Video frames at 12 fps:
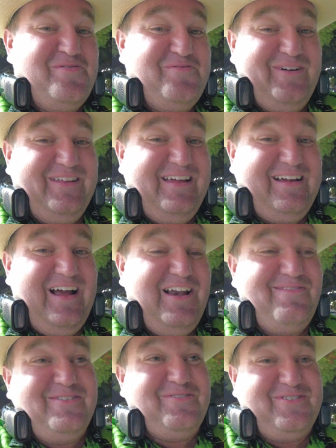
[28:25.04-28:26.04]
really
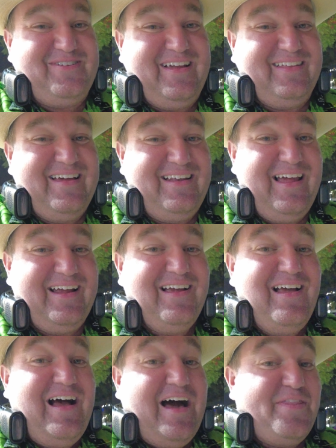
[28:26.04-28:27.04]
kind of interesting that like
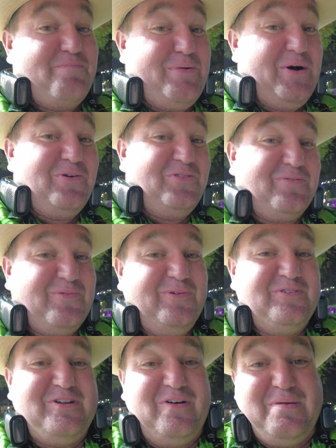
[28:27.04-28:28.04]
on the boat the
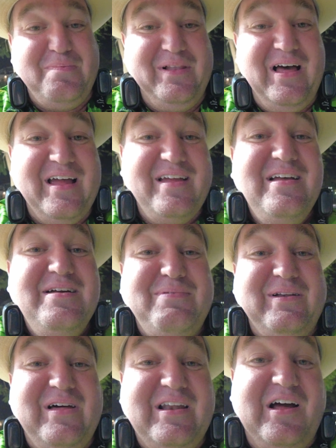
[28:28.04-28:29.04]
rules don't apply,
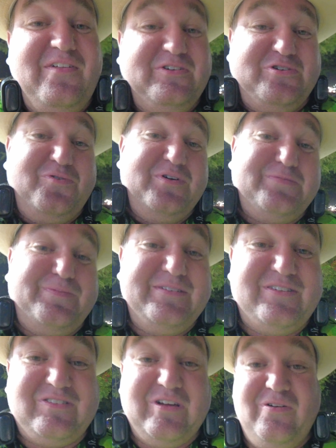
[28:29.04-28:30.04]
but a lot of other tourist
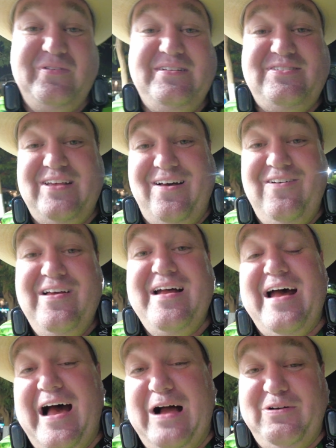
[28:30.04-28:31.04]
places can only sell
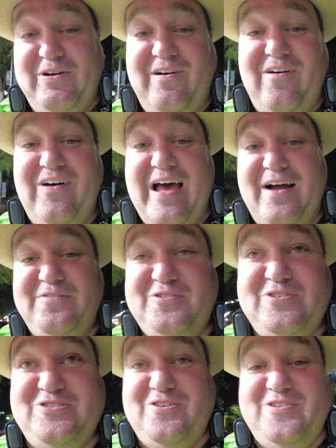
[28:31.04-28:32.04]
alcohol
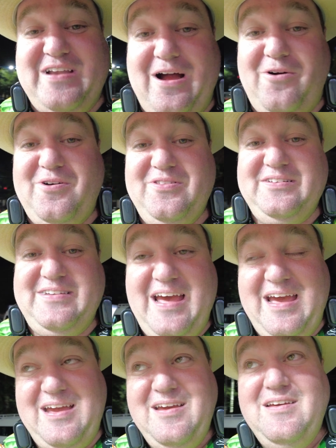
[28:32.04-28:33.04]
after a certain hour of the
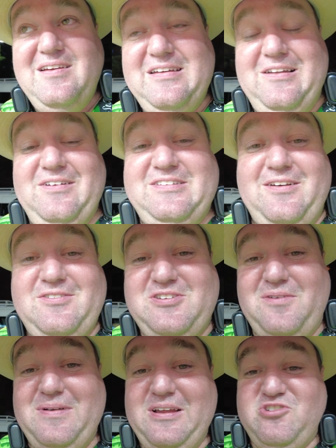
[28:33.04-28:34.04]
day and only sell
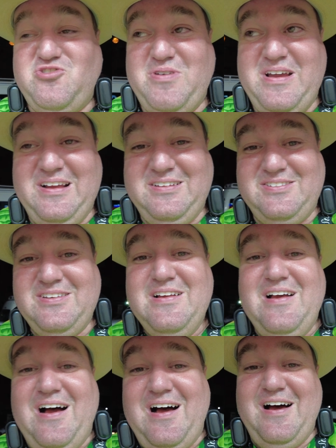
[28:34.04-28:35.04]
so many drinks.
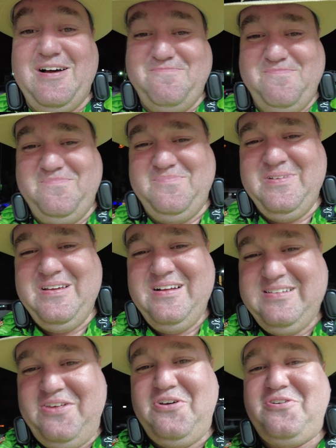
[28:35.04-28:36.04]
Um,
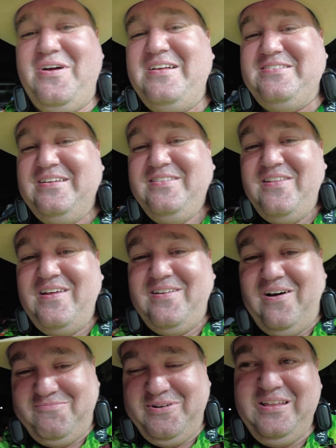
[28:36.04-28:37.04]
it's a little crazy, and
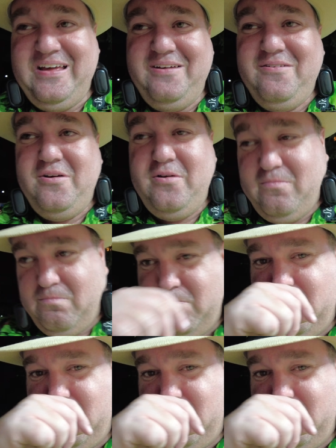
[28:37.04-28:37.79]
then uh, really